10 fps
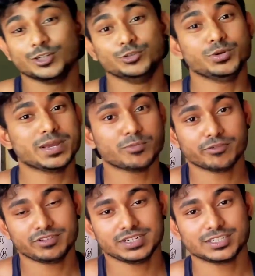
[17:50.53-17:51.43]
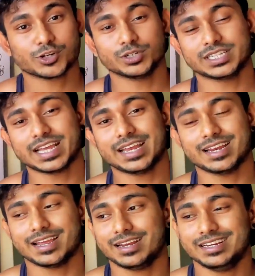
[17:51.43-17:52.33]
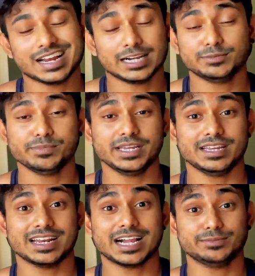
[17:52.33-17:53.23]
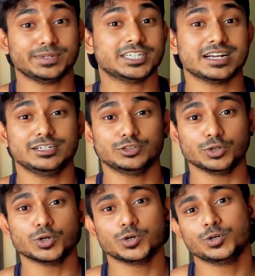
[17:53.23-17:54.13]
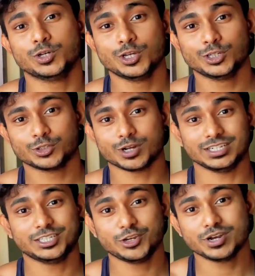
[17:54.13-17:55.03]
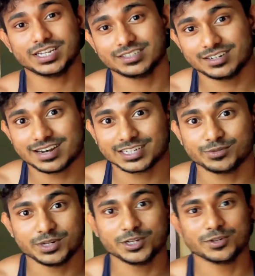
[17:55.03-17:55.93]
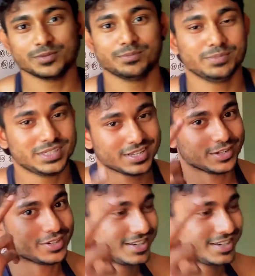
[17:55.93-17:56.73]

doing more fitness content and it helps my channel to grow. So I'll see you guys in the next video. Peace out.